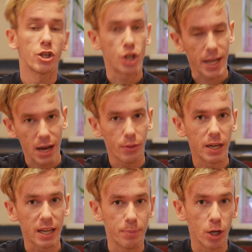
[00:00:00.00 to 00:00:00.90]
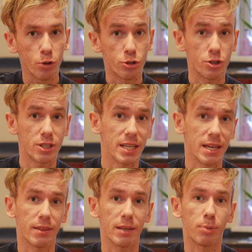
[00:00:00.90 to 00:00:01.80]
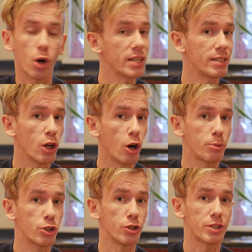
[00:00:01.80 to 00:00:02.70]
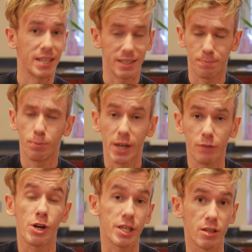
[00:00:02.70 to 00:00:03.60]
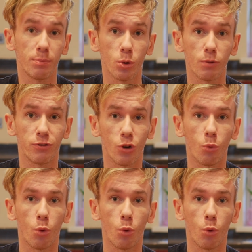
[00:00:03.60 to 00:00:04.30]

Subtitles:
Check out the link below to see the pricing options. It's pretty reasonable for